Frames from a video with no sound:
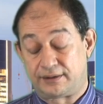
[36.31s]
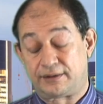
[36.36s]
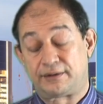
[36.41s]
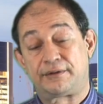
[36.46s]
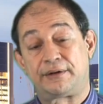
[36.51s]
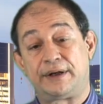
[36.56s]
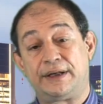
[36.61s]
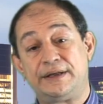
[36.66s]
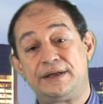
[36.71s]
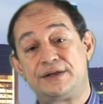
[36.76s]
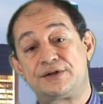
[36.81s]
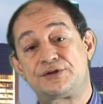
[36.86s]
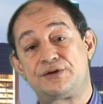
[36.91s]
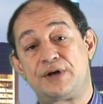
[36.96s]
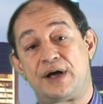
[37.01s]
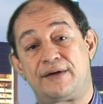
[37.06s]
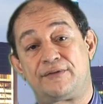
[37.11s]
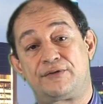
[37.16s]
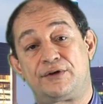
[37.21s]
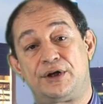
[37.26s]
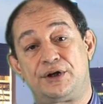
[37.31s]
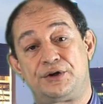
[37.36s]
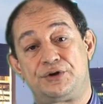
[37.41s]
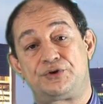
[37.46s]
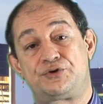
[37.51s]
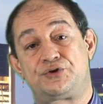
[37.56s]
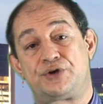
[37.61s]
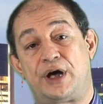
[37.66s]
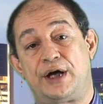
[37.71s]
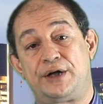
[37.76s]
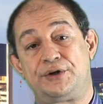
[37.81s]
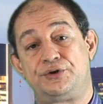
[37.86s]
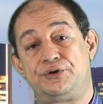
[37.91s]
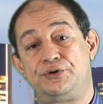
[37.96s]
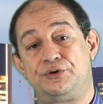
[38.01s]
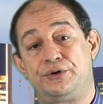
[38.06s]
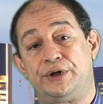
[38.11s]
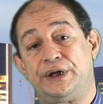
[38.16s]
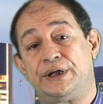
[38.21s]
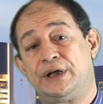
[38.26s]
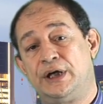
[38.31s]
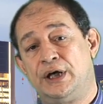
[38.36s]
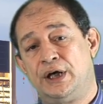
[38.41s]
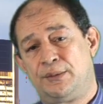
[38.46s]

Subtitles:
credits you have got, you try to do it.